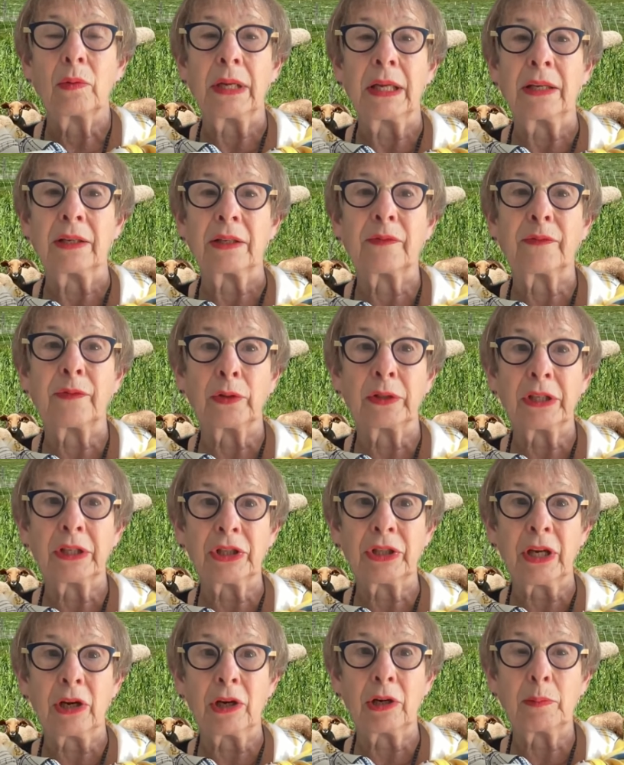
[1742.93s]
is fully
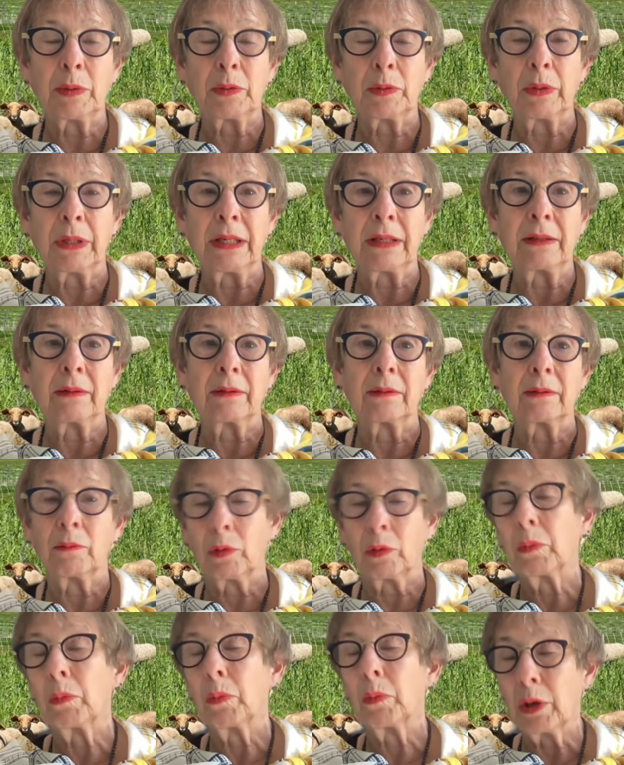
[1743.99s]
shared between,
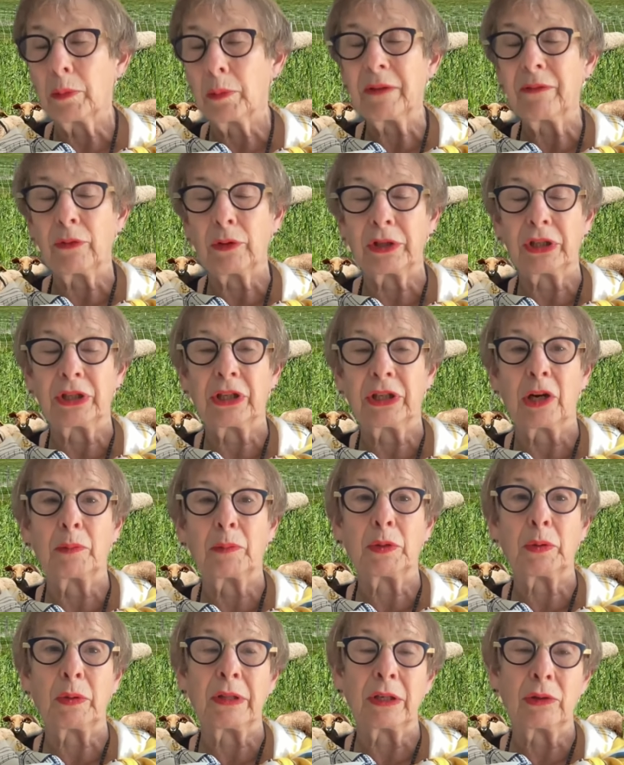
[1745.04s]
will, will be fully shared
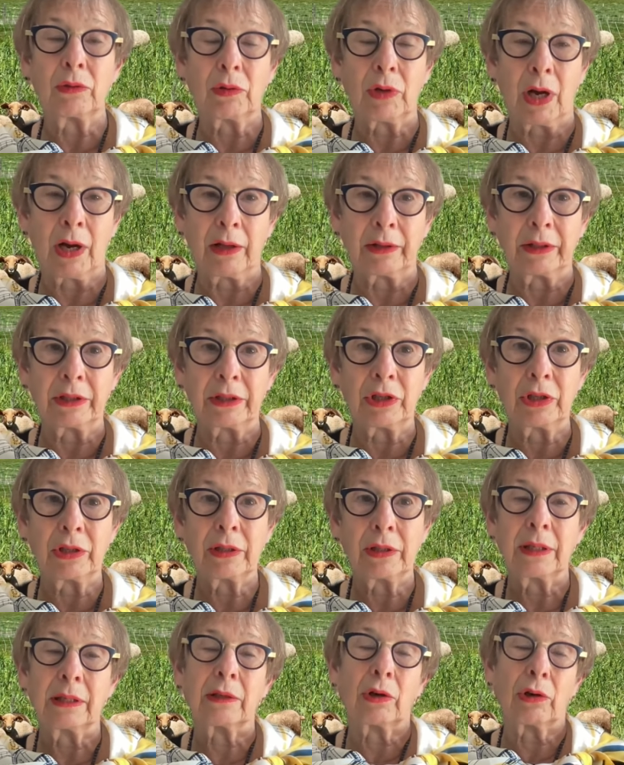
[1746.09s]
between the new college.
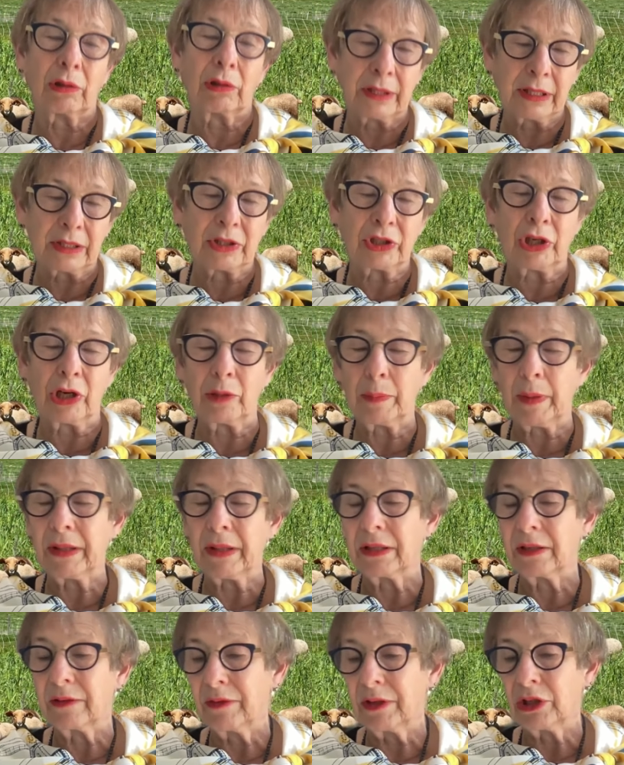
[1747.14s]
Currently it's shared by
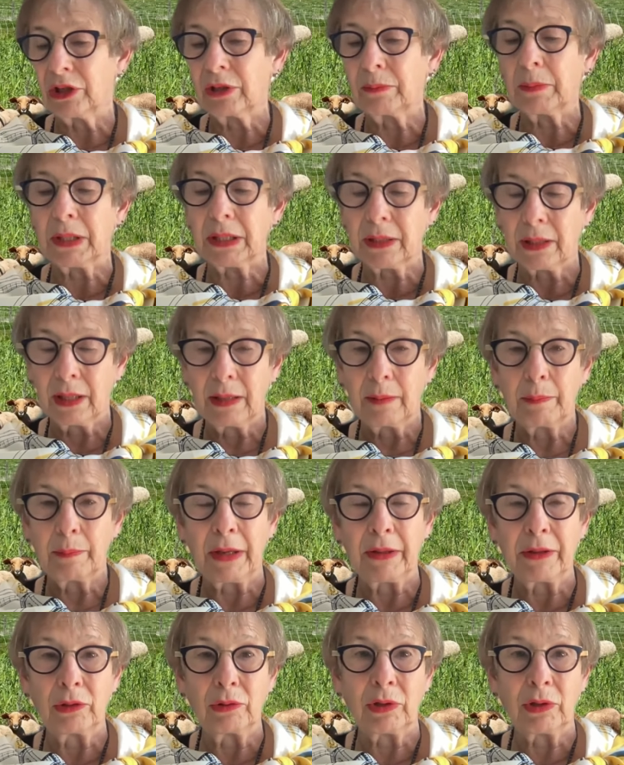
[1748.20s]
the division, but by
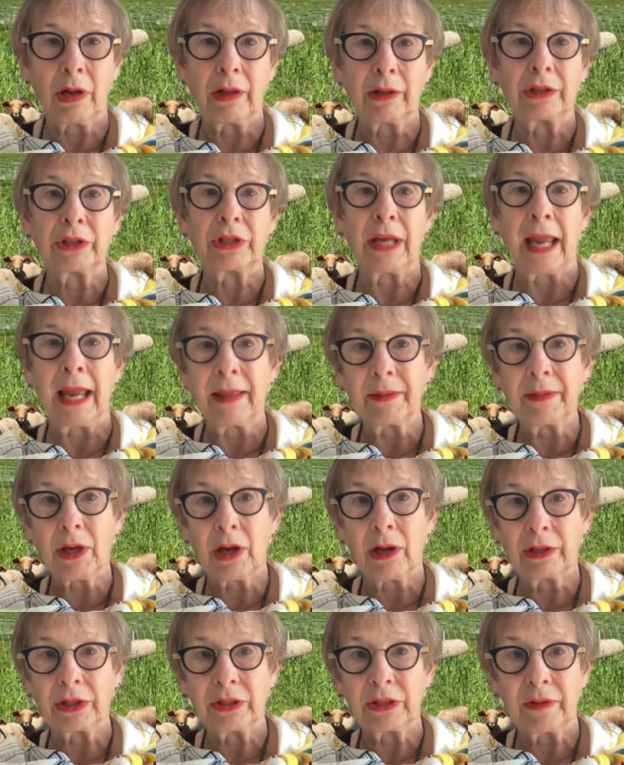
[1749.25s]
the new college and the
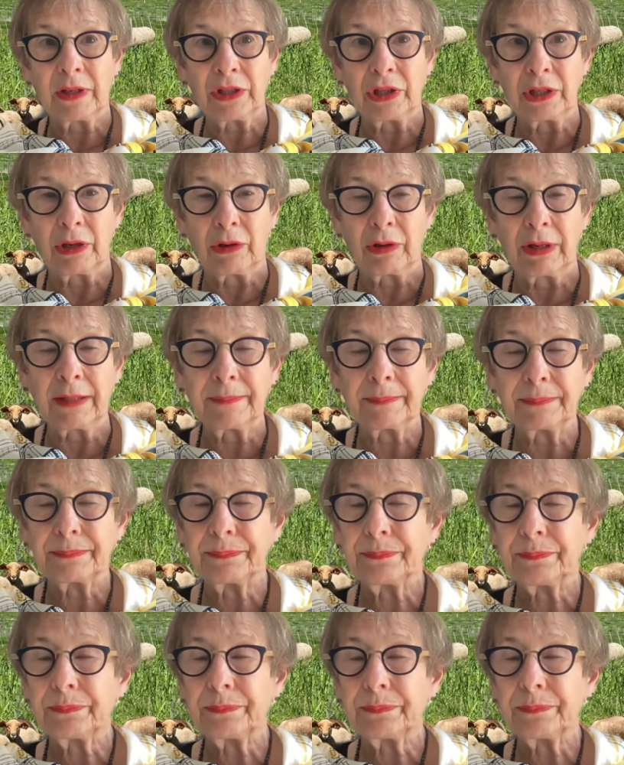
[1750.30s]
College of Engineering.